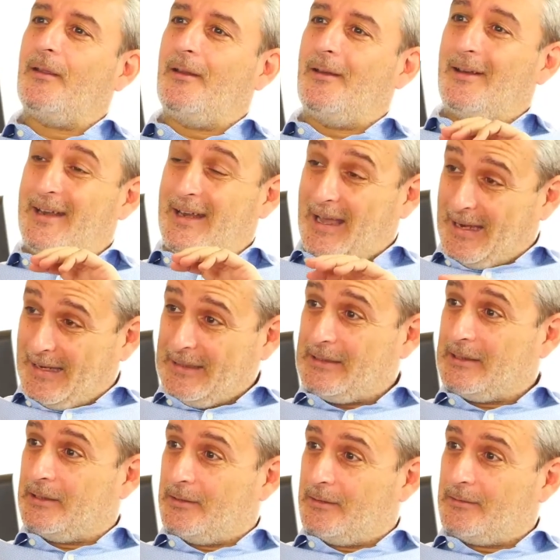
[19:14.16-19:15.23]

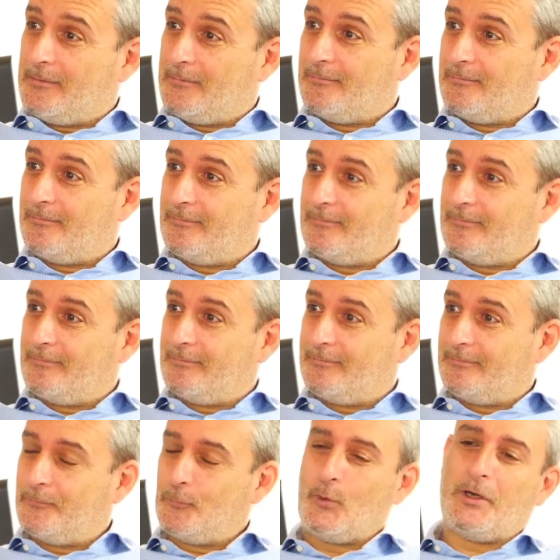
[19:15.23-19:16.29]
nights,
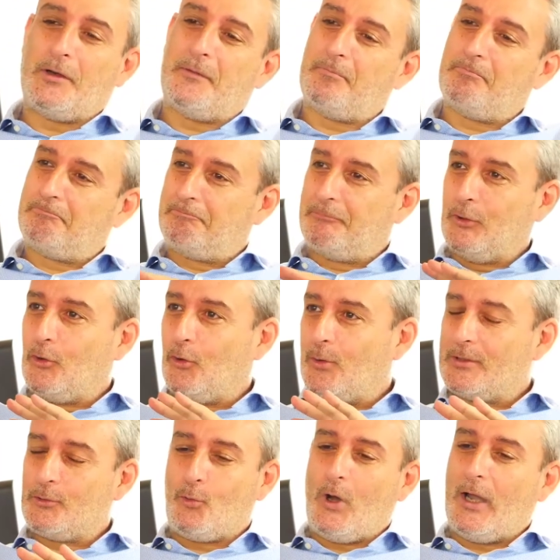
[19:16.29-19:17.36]
where you know
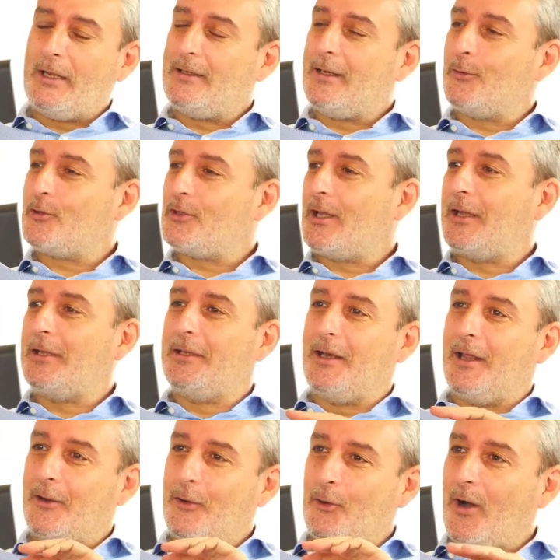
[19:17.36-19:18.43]
it's quiet outside, and
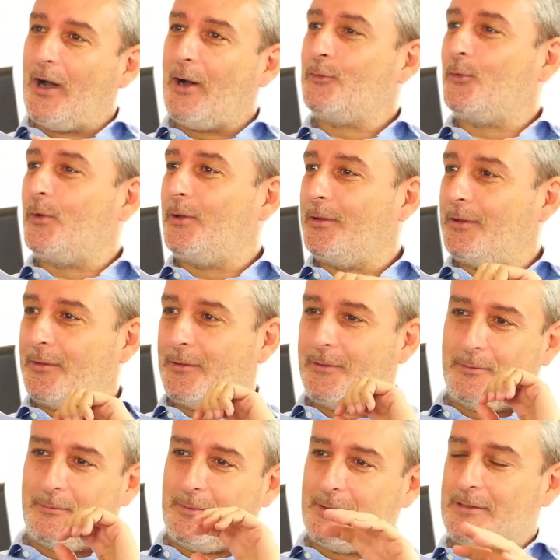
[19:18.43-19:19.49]
I go out with
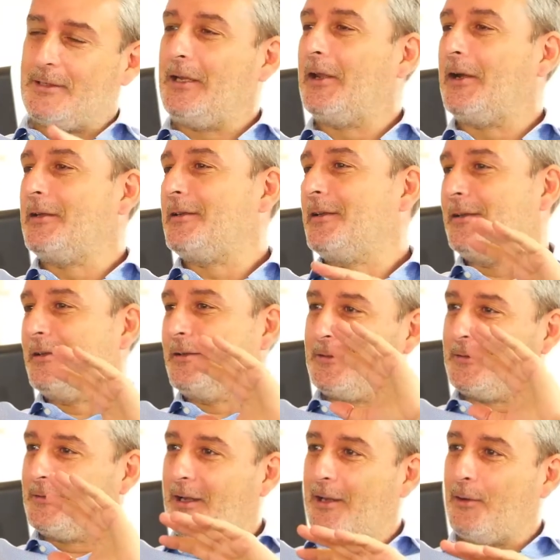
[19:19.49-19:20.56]
mm. a cigarette and
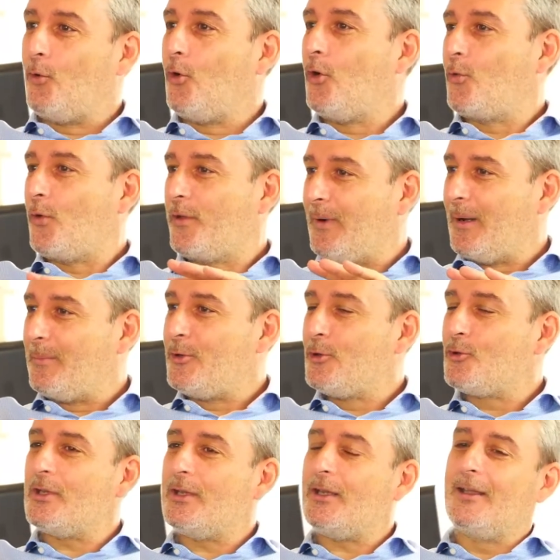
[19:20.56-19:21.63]
I walk with my
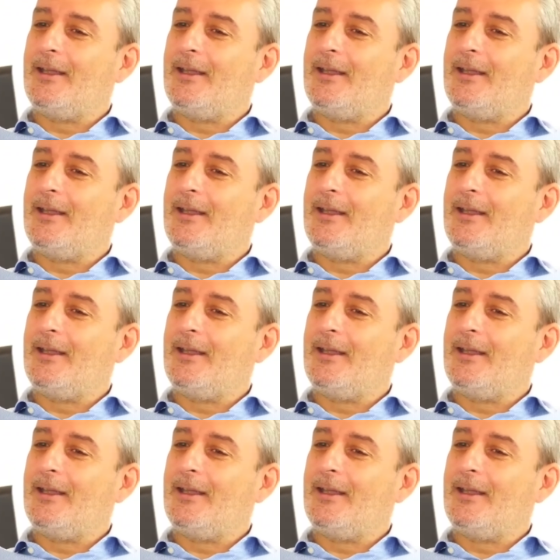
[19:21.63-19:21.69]
music